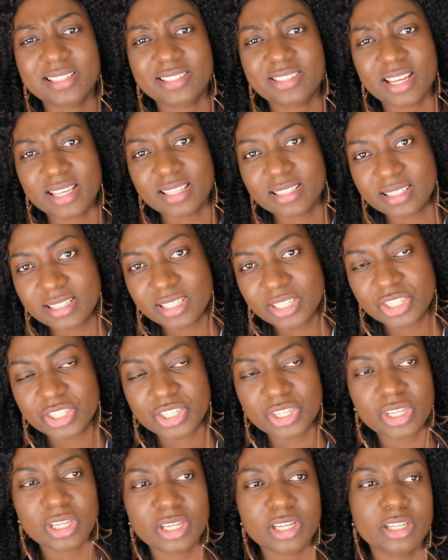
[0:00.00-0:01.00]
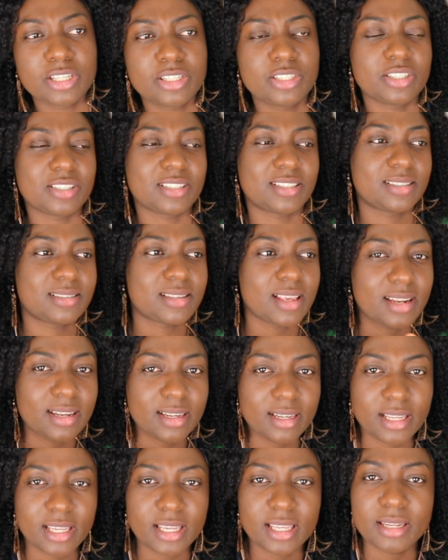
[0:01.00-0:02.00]
transition, your
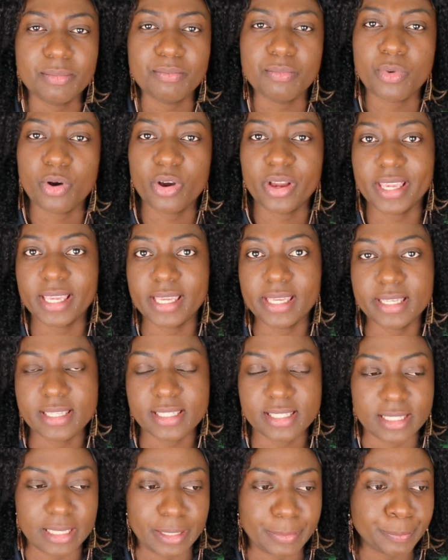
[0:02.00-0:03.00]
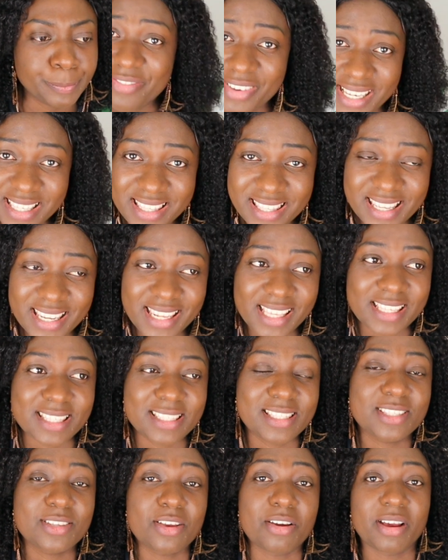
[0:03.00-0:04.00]
settling more easy. The first thing
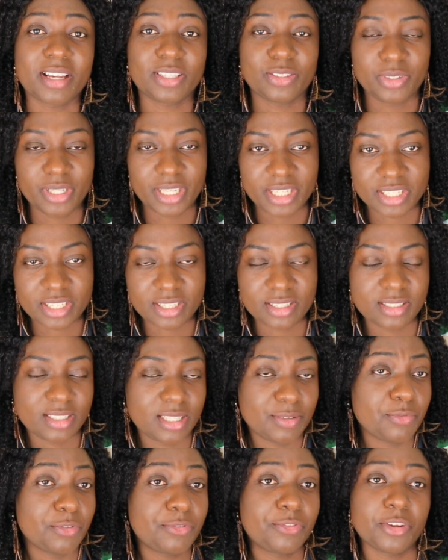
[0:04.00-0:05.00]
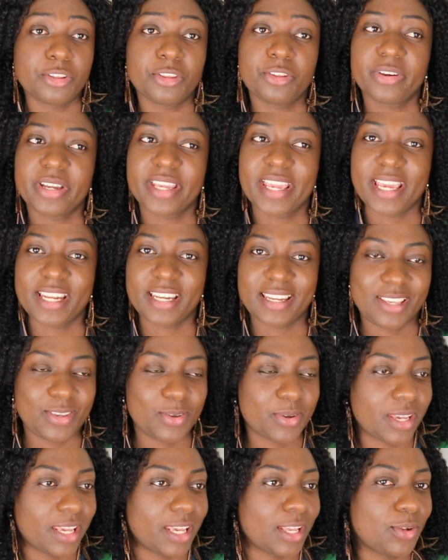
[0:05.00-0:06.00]
is congratulations. Even if you're not here in
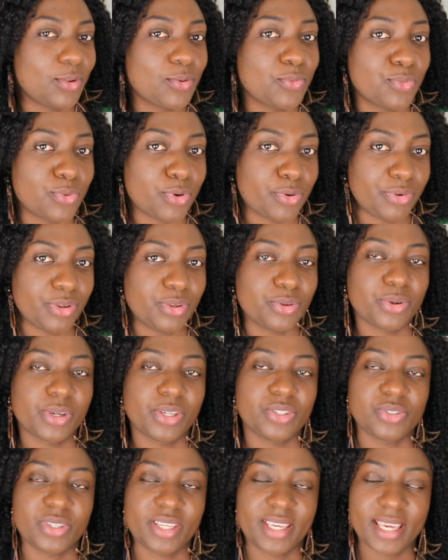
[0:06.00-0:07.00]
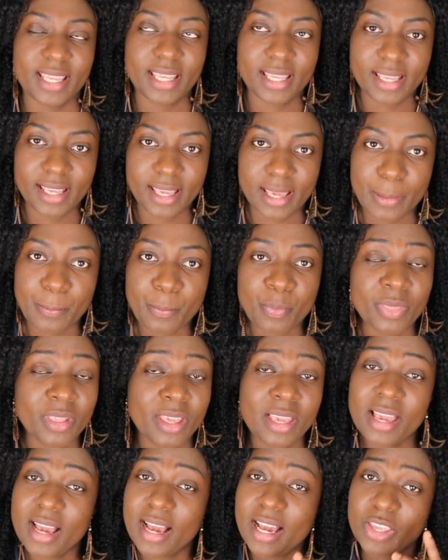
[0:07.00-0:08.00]
the UK, don't worry, you're going to get here
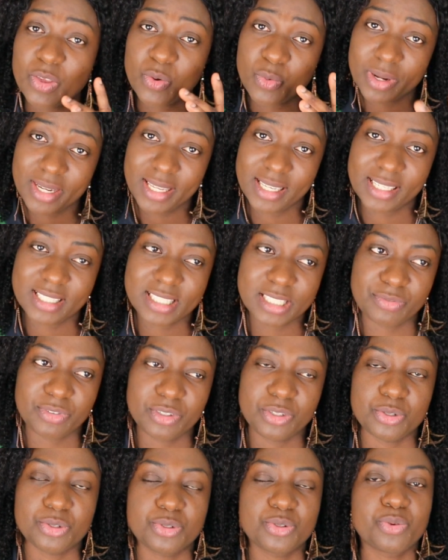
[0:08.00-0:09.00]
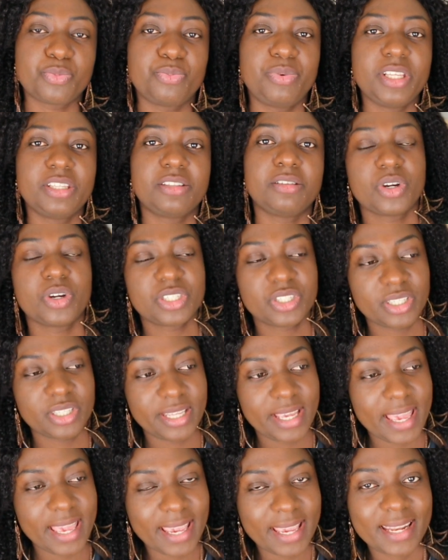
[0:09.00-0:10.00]
and you will need this video. So please watch to
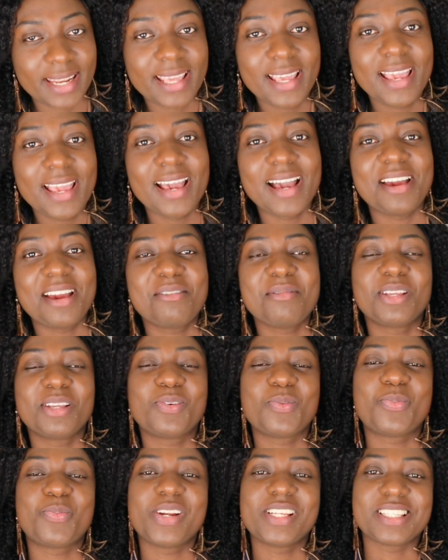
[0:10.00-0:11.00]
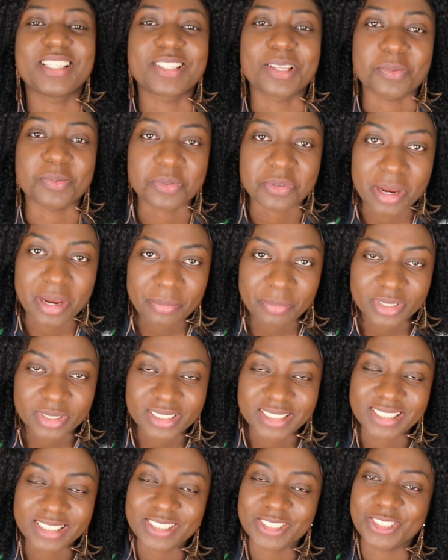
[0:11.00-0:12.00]
the end and remember to press the subscribe
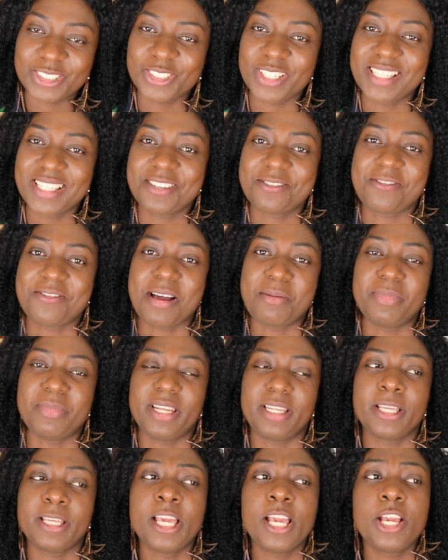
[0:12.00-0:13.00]
button to join the family.